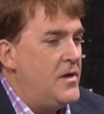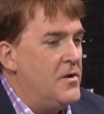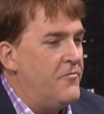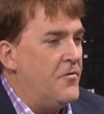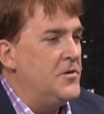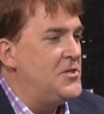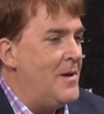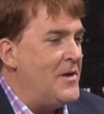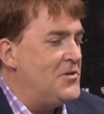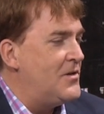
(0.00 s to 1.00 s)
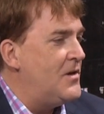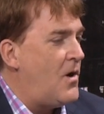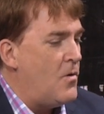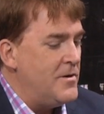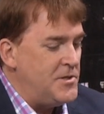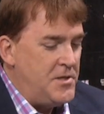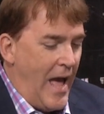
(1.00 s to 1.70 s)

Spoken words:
You know, first time I took the course,